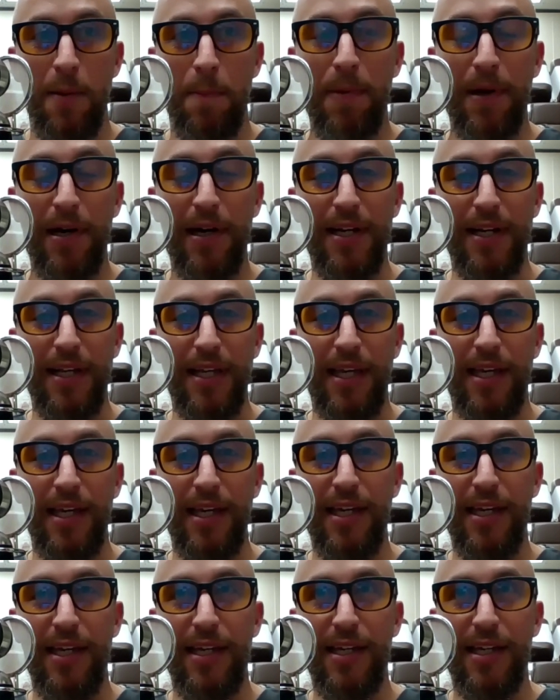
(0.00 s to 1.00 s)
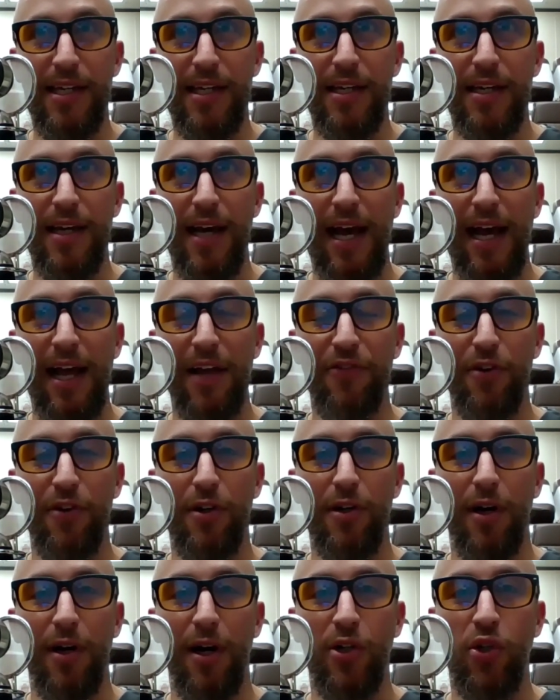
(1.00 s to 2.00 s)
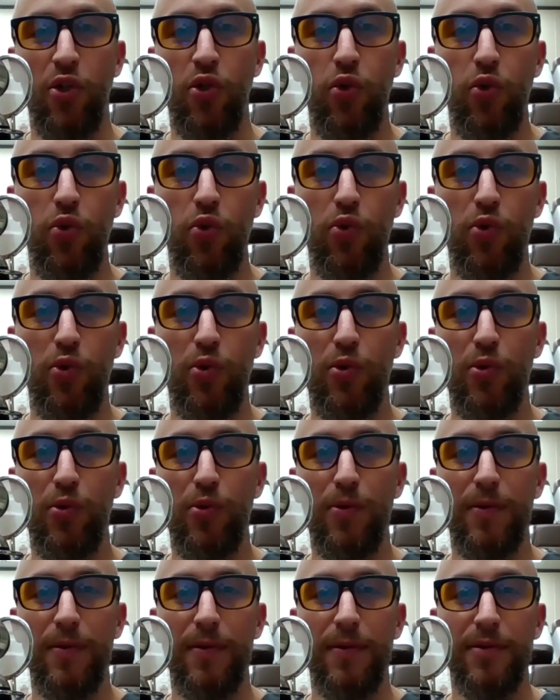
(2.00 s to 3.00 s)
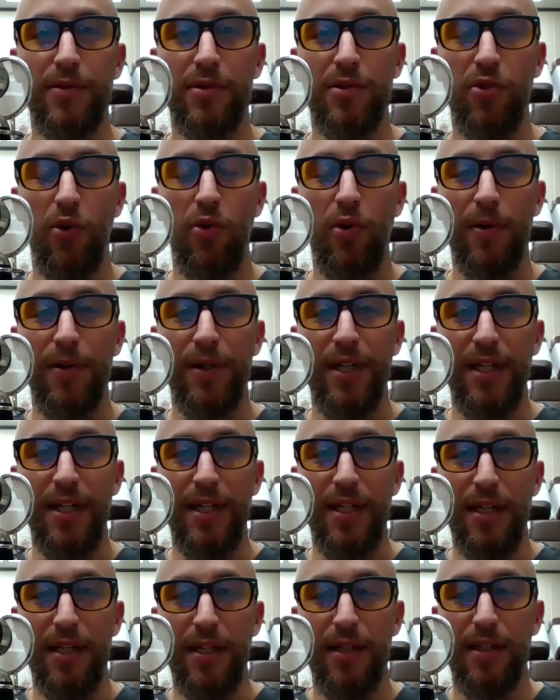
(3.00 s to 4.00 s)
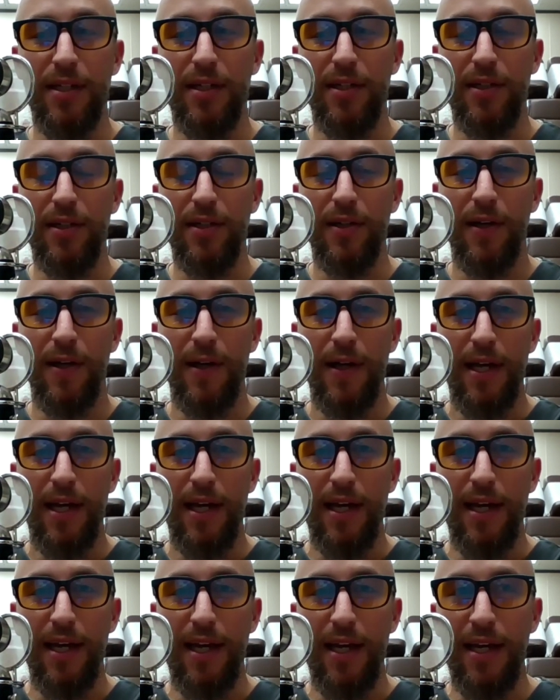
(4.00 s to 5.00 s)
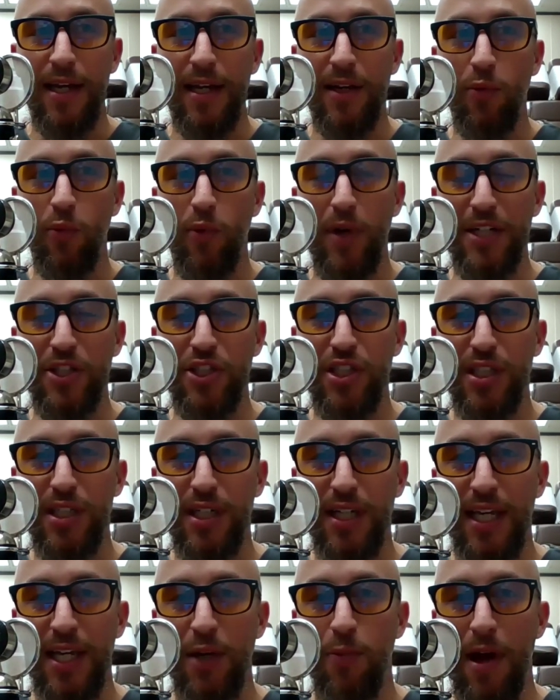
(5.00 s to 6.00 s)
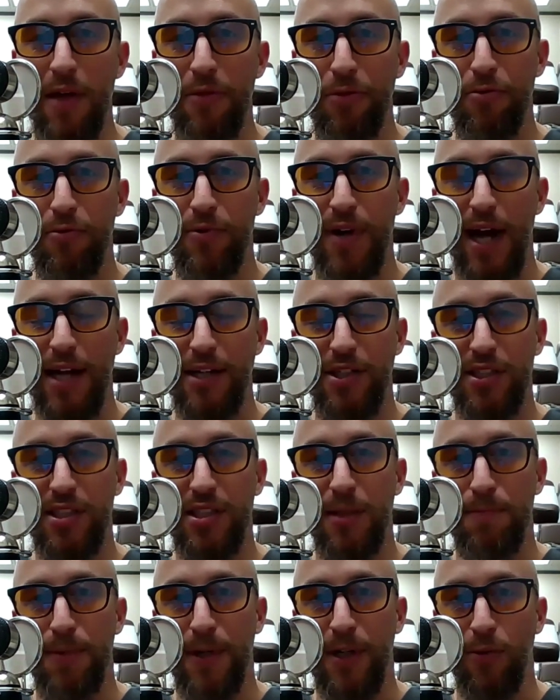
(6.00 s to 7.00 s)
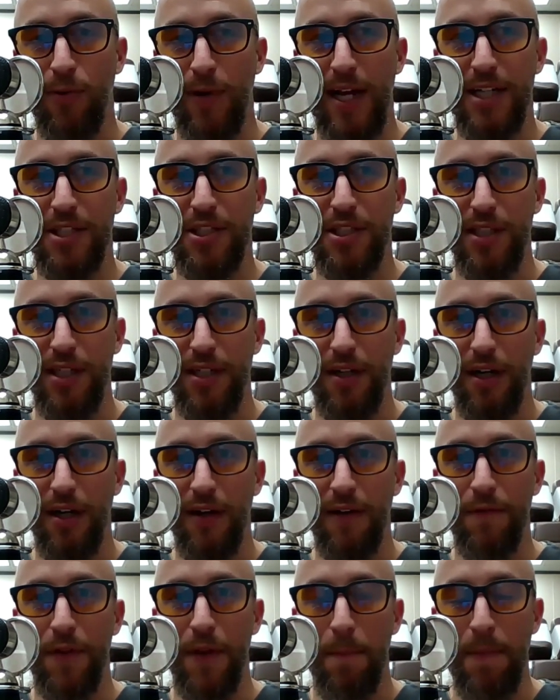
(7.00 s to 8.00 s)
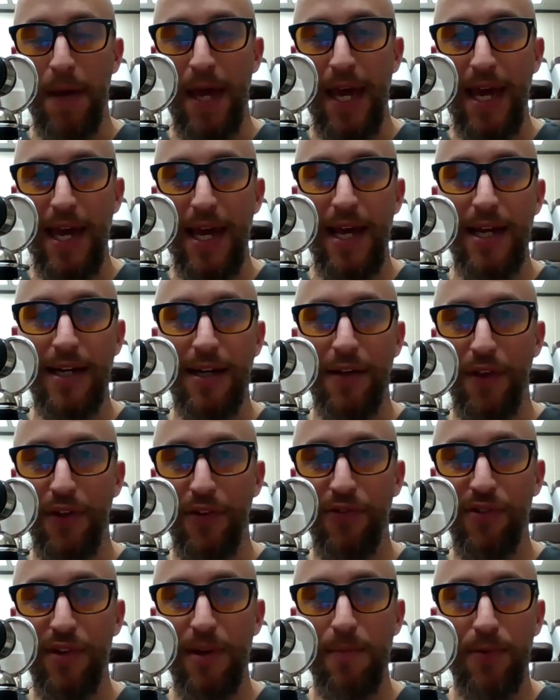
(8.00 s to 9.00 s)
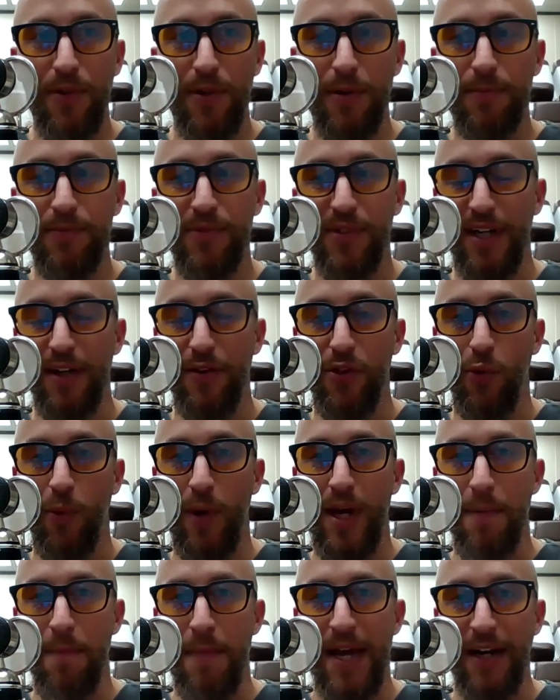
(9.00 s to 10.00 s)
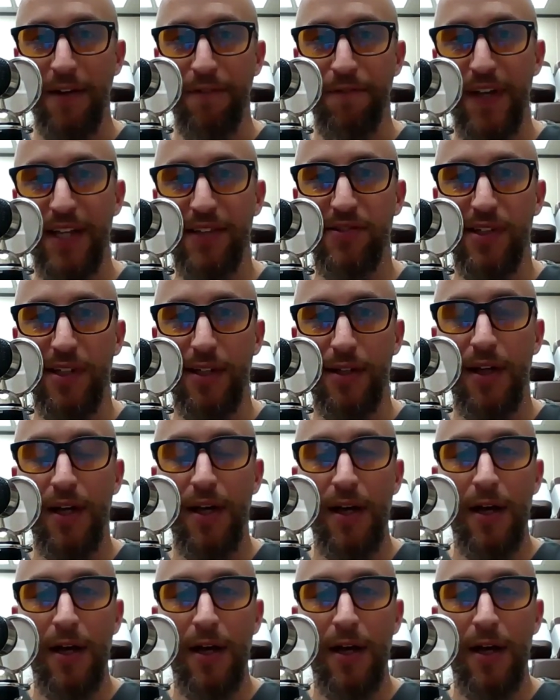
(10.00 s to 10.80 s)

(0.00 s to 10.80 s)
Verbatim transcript: But he has a, a cool story in which he went through not just the progression of the pain and the symptoms and the way it manifested,